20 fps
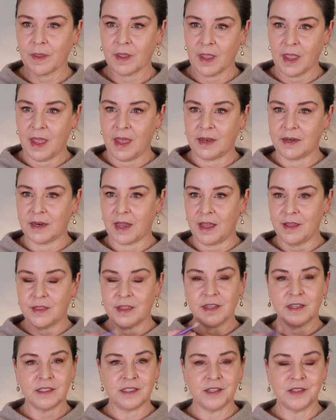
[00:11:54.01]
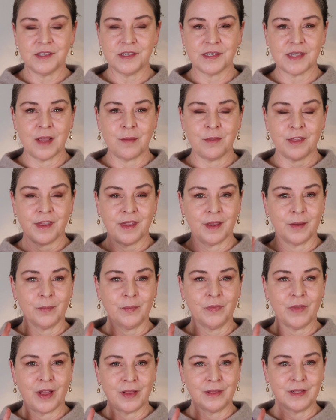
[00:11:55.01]
And I think it did the same thing
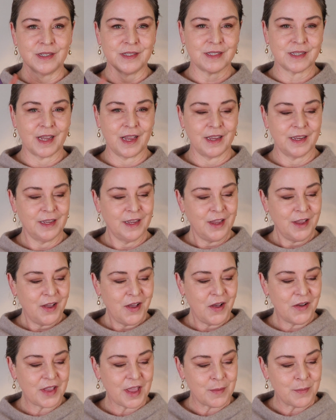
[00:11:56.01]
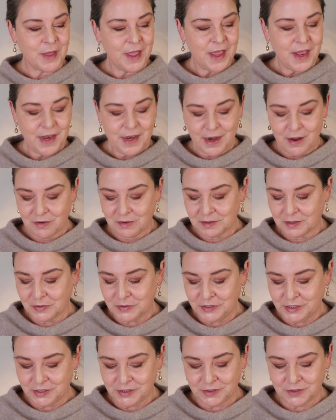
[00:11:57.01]
on this side. Okay, now I'm
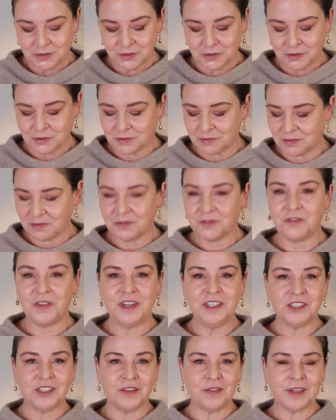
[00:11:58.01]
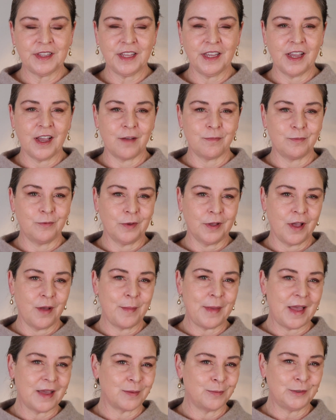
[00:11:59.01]
going to finish everything up, and we'll come
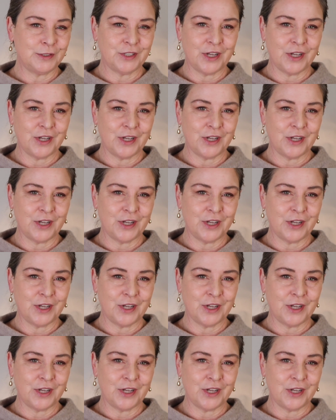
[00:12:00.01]
back and we'll